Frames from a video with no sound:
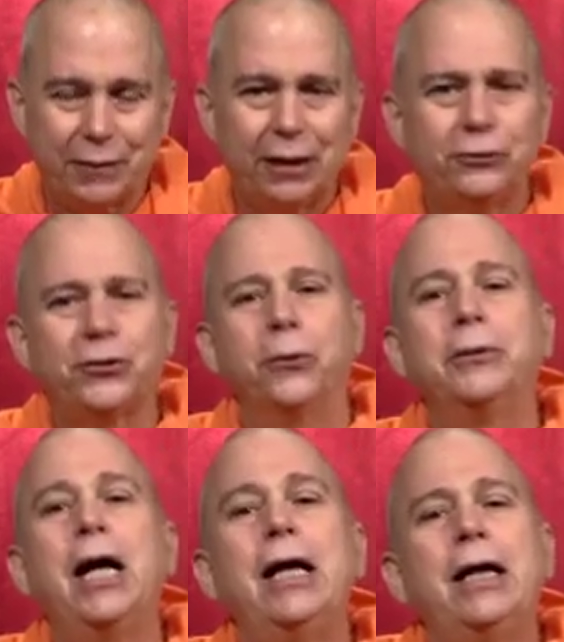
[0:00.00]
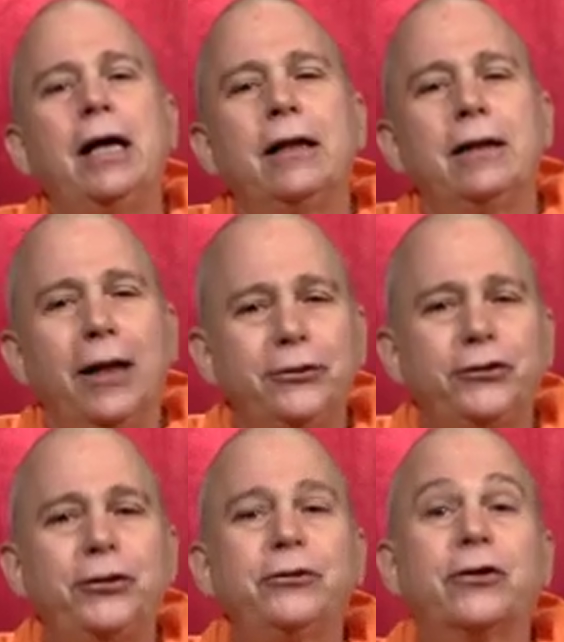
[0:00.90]
So, let's
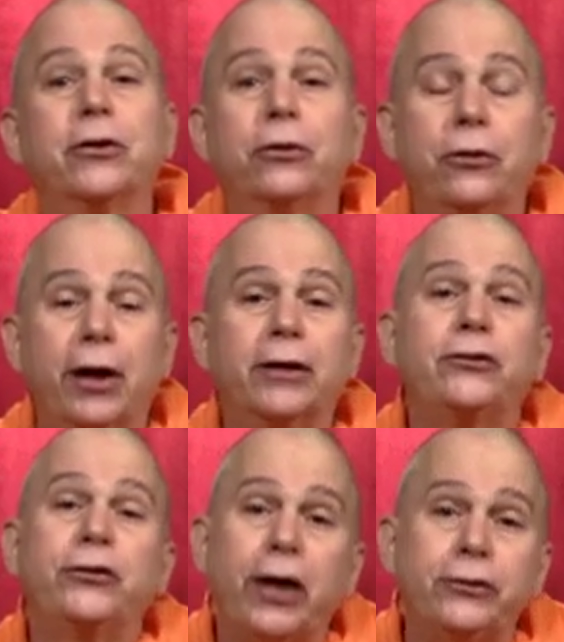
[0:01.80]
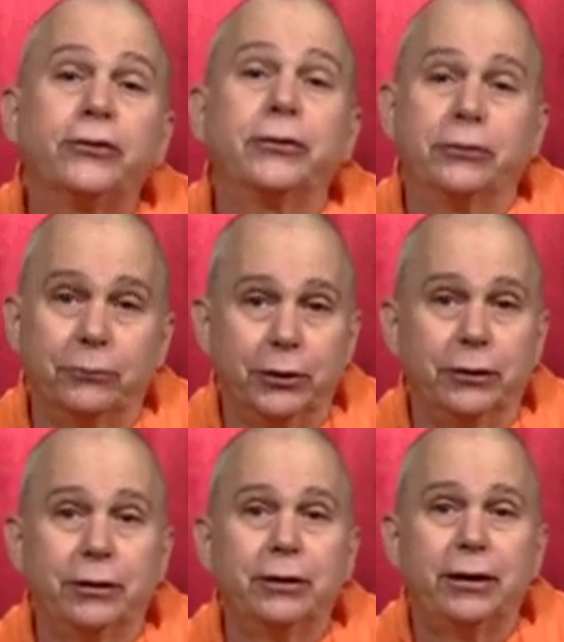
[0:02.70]
use the correct Sanskrit word
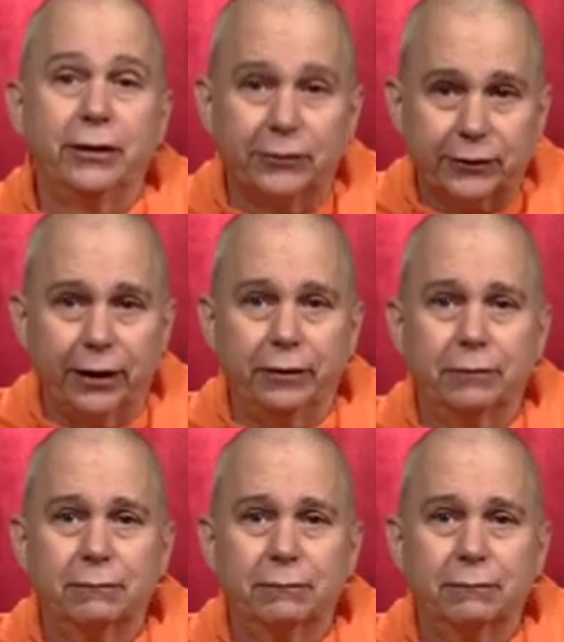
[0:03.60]
instead.